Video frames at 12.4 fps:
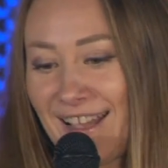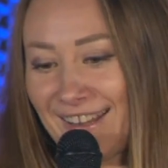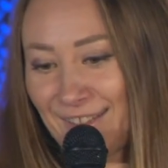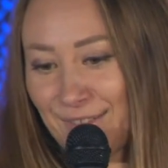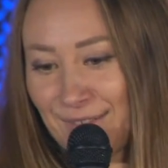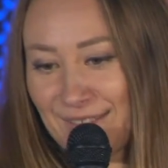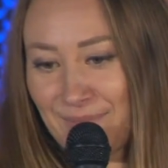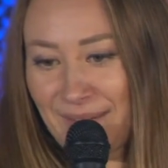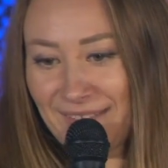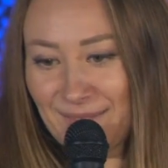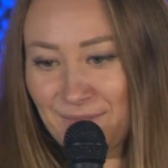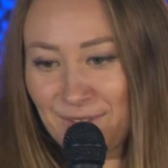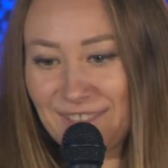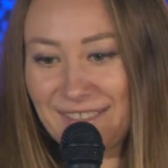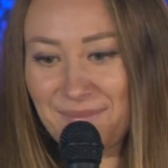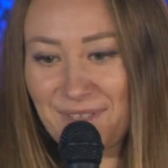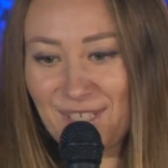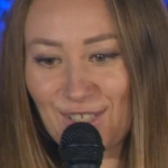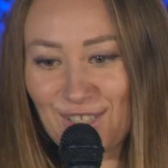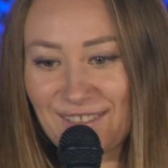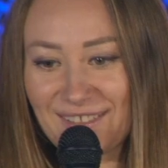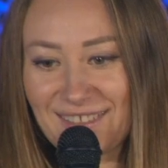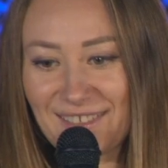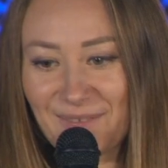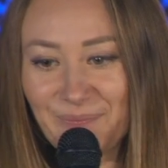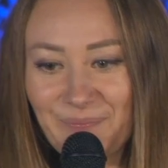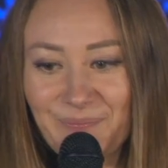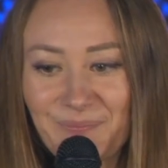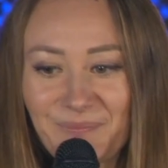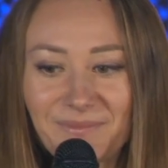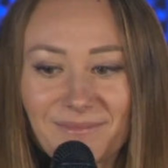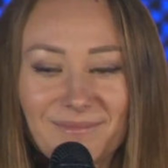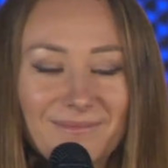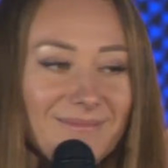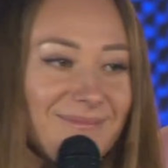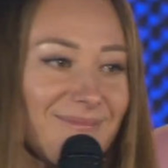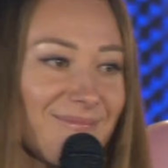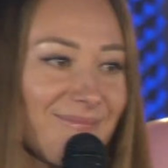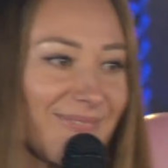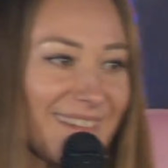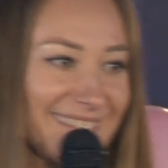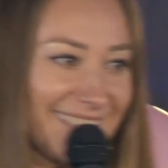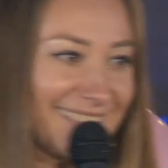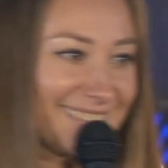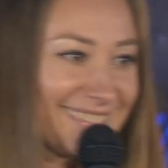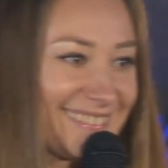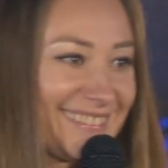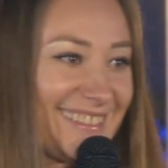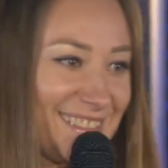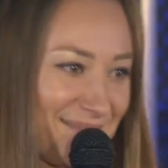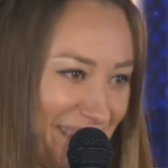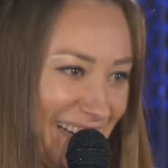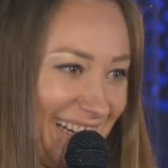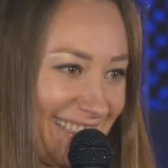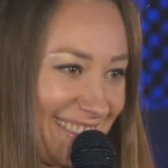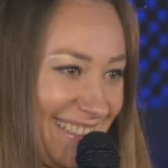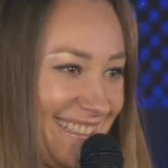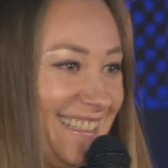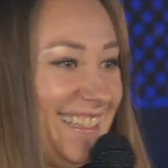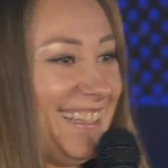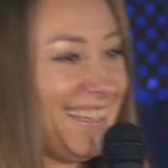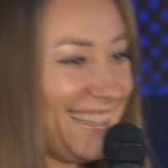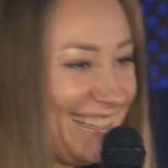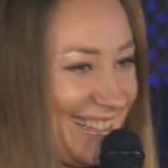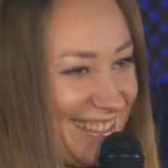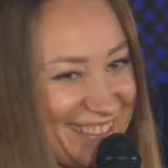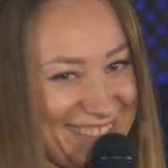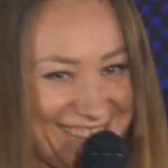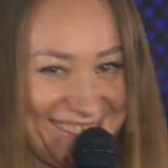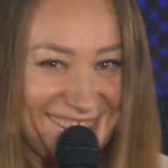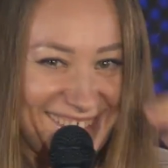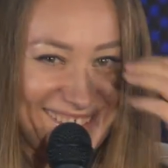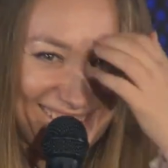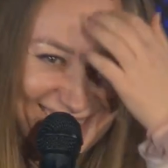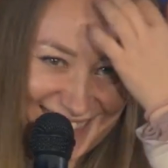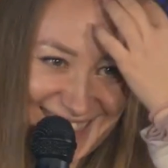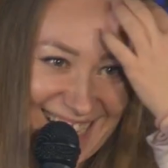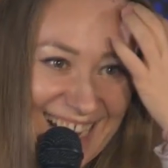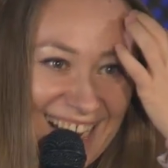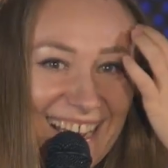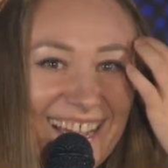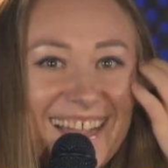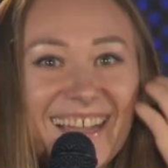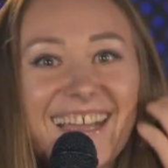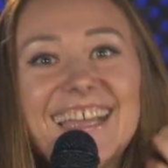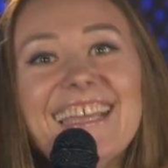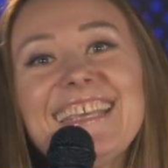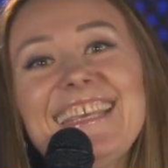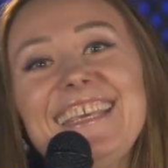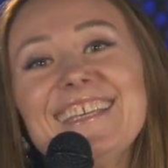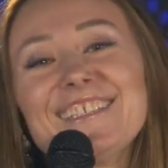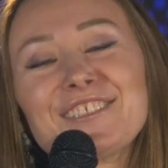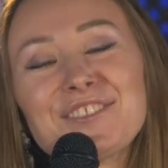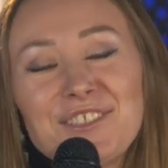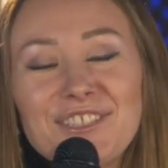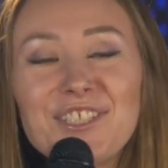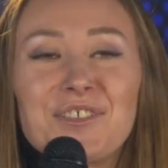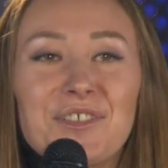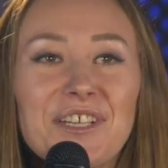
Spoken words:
But pastor likes this uh, because that's why he married me. And also you like it? Okay.